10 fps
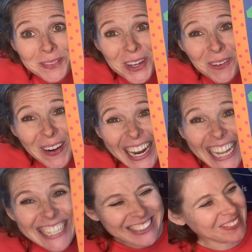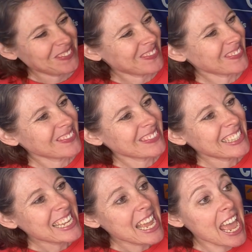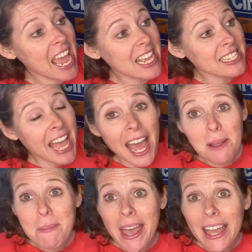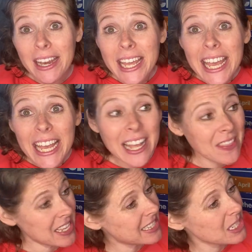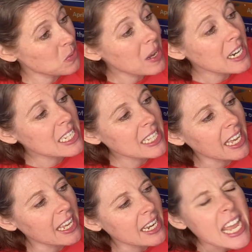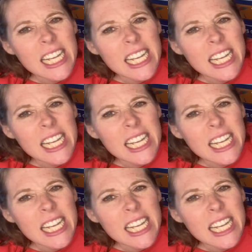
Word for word: You're right. A is out of bed, and this is what he said.